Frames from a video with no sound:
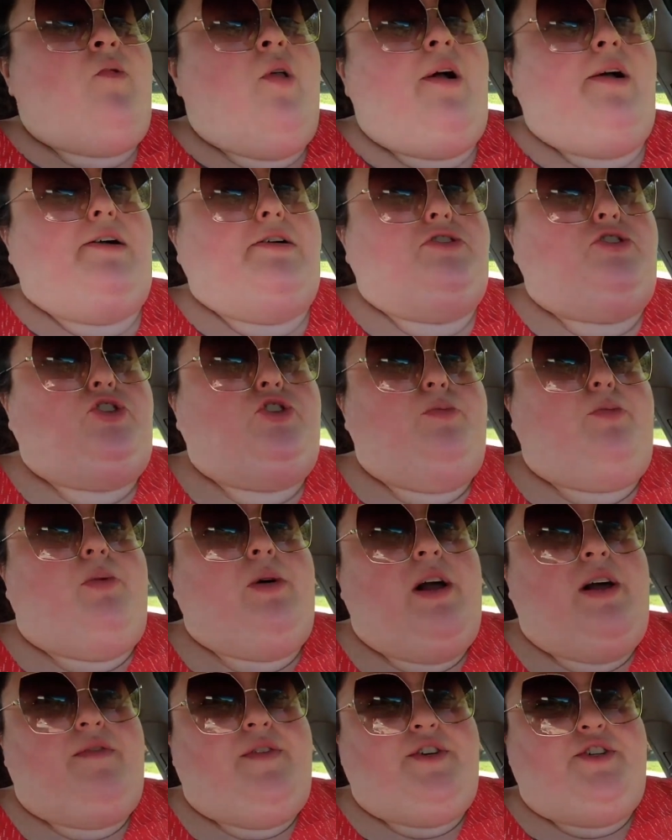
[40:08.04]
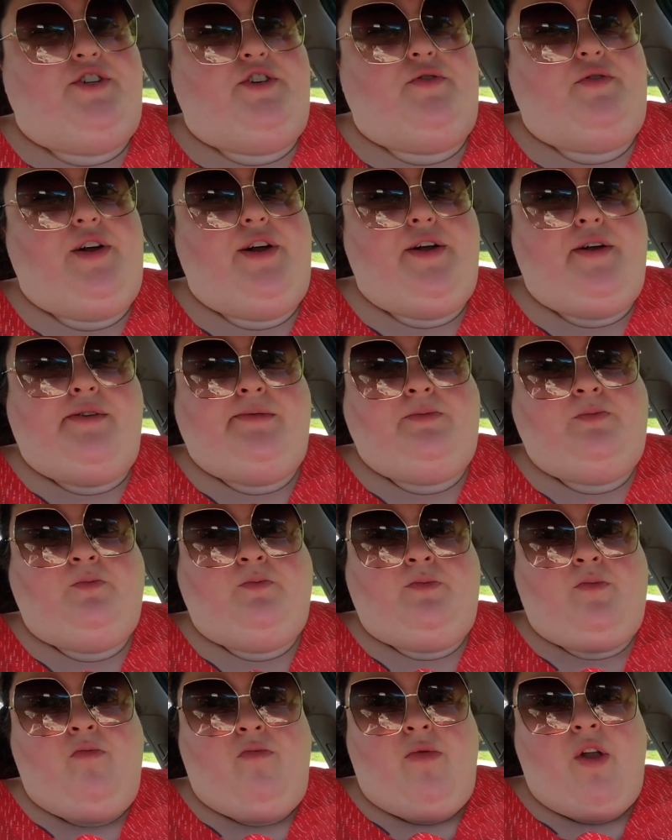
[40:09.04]
Like a super heavy duty
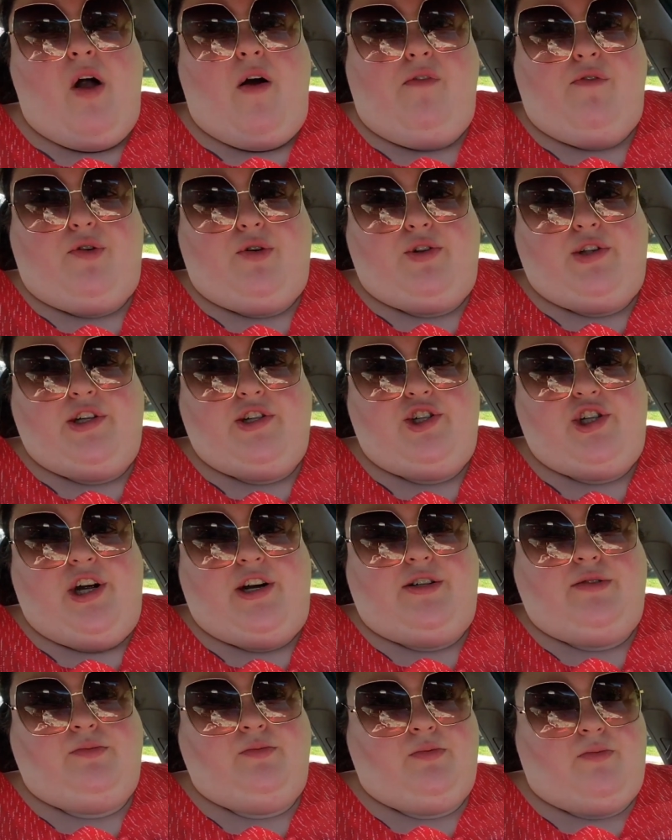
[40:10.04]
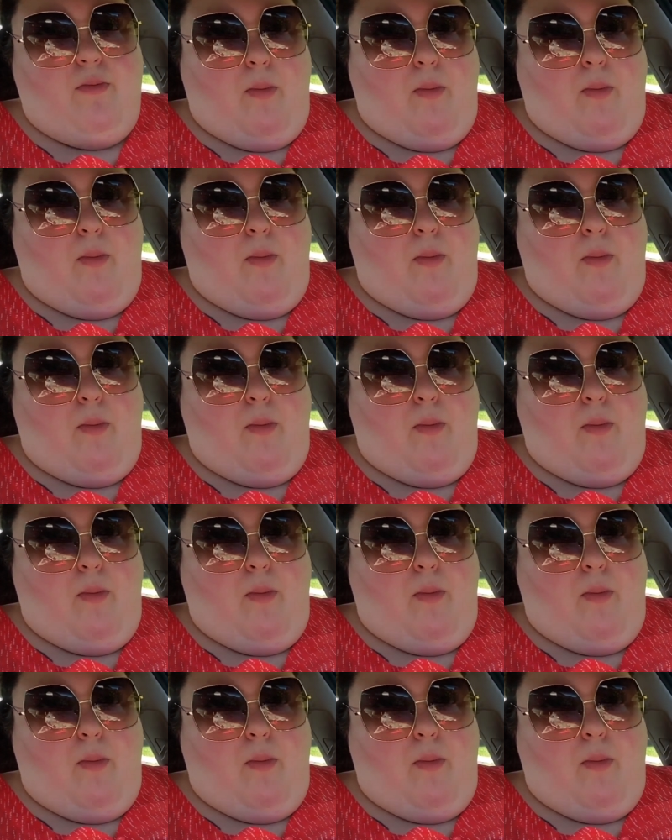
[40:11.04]
folding chair.